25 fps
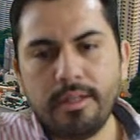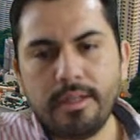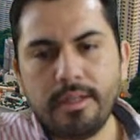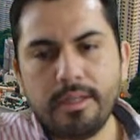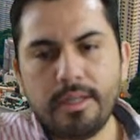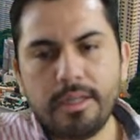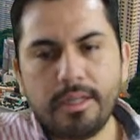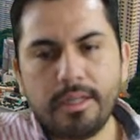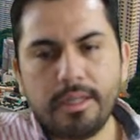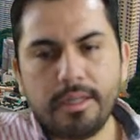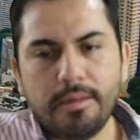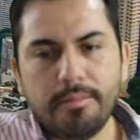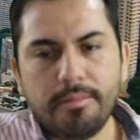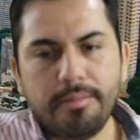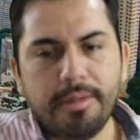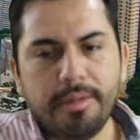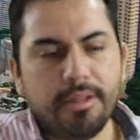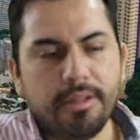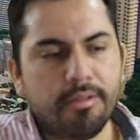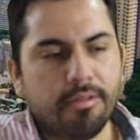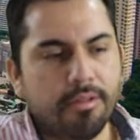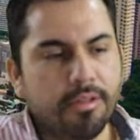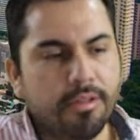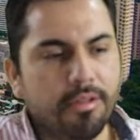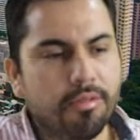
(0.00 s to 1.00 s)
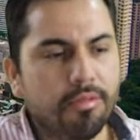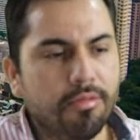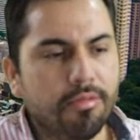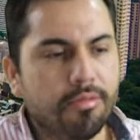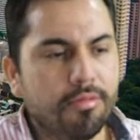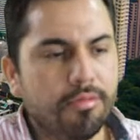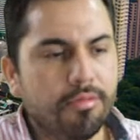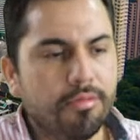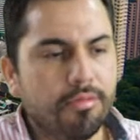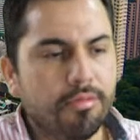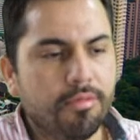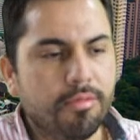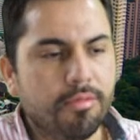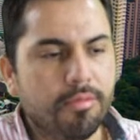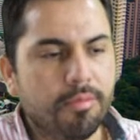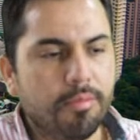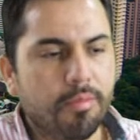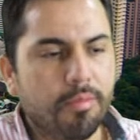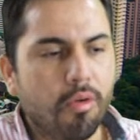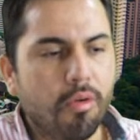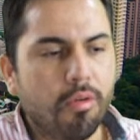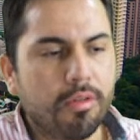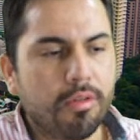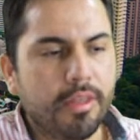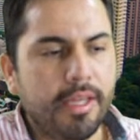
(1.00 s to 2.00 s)
Bitcoin to
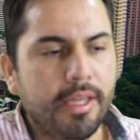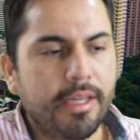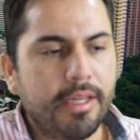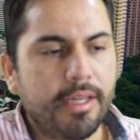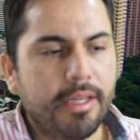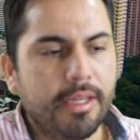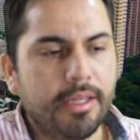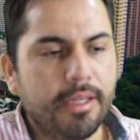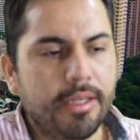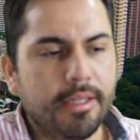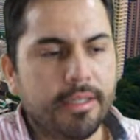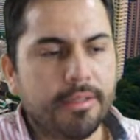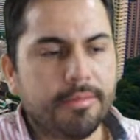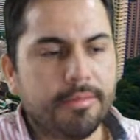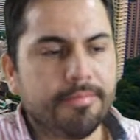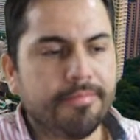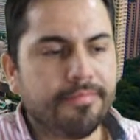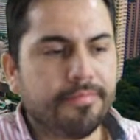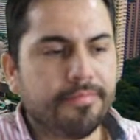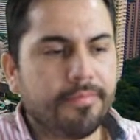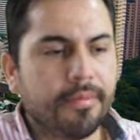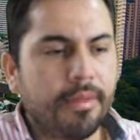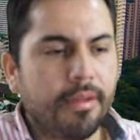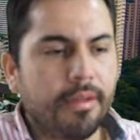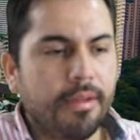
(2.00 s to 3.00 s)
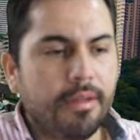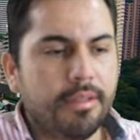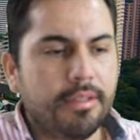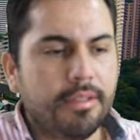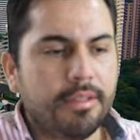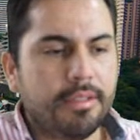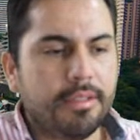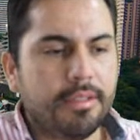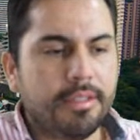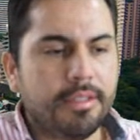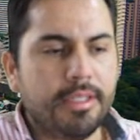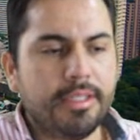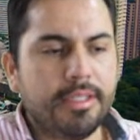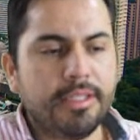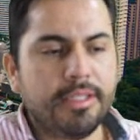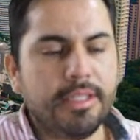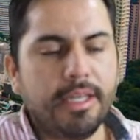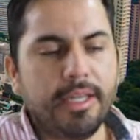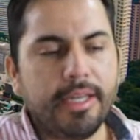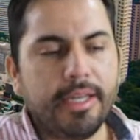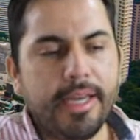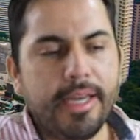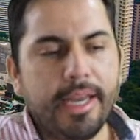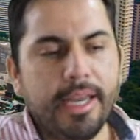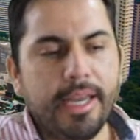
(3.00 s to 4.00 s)
broke the
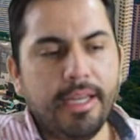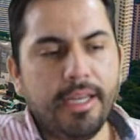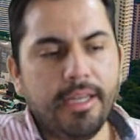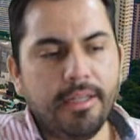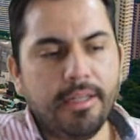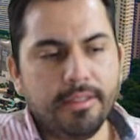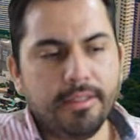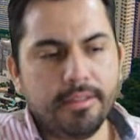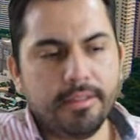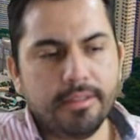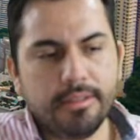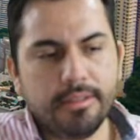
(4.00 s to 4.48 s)
16K